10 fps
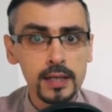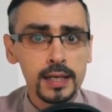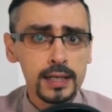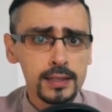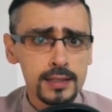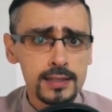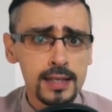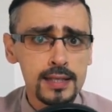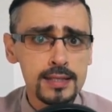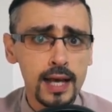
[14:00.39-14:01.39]
in the
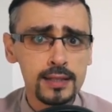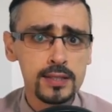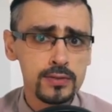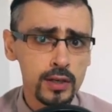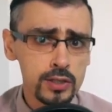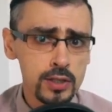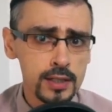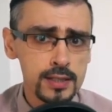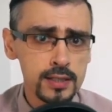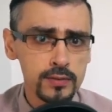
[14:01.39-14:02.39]
sense that structuralist